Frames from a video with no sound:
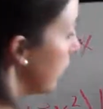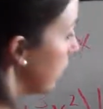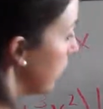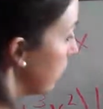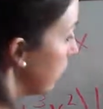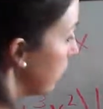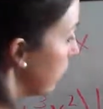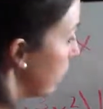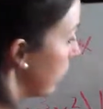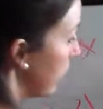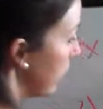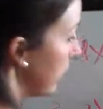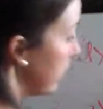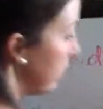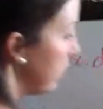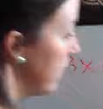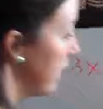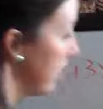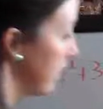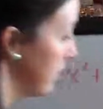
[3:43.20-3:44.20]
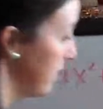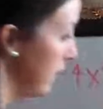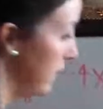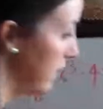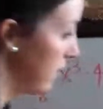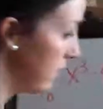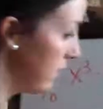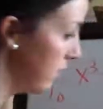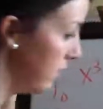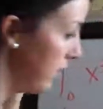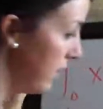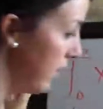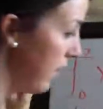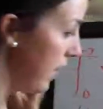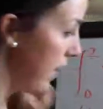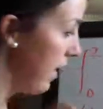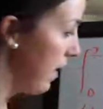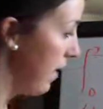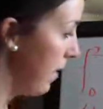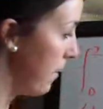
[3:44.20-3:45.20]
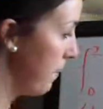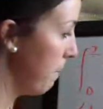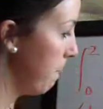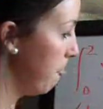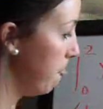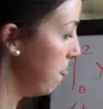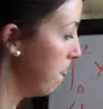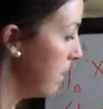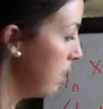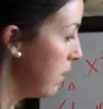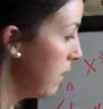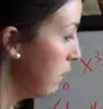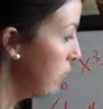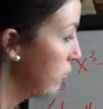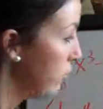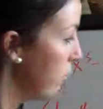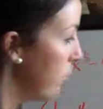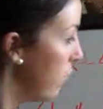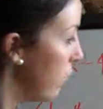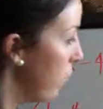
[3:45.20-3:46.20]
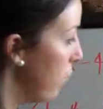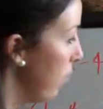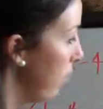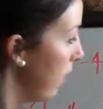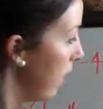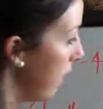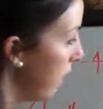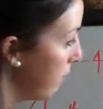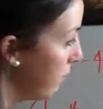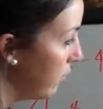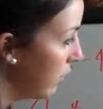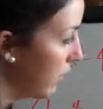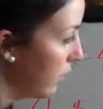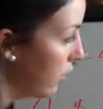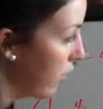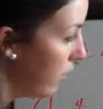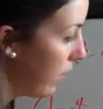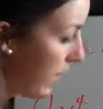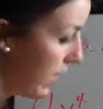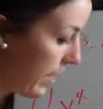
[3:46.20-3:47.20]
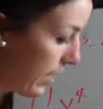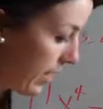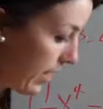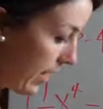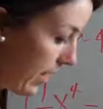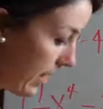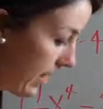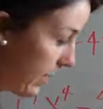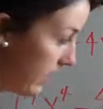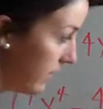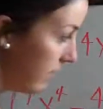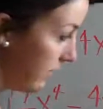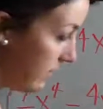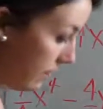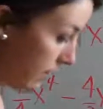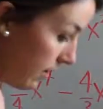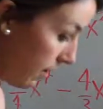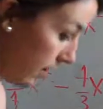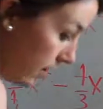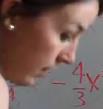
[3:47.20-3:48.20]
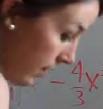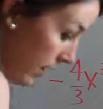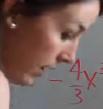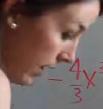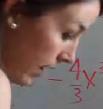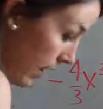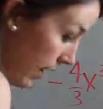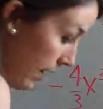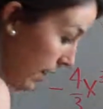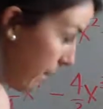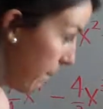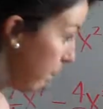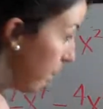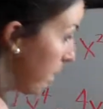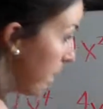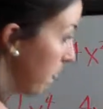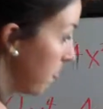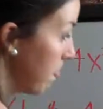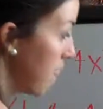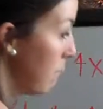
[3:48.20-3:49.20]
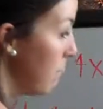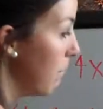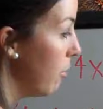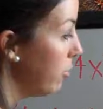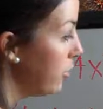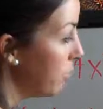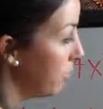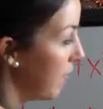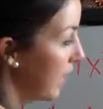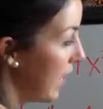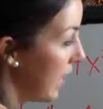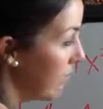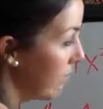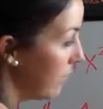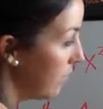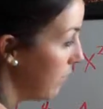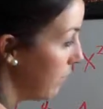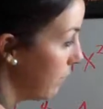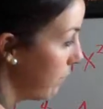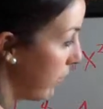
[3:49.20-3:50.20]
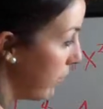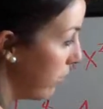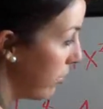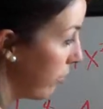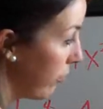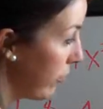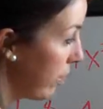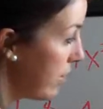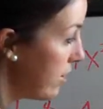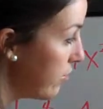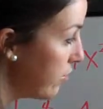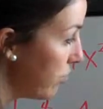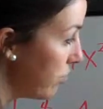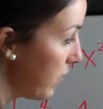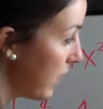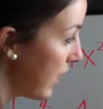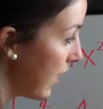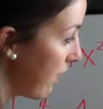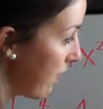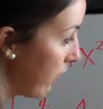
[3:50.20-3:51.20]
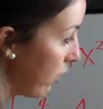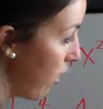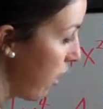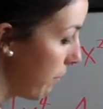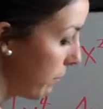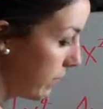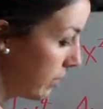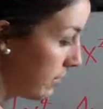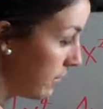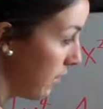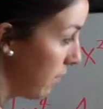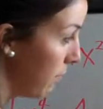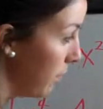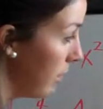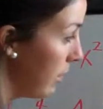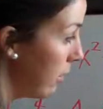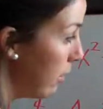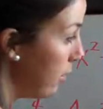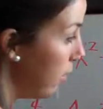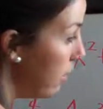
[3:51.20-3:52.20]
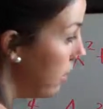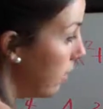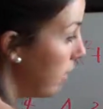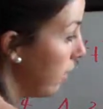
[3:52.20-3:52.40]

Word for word: So we have six here. Um, so I'm going to go ahead and um, multiply everything by 3 so we can have a common denominator.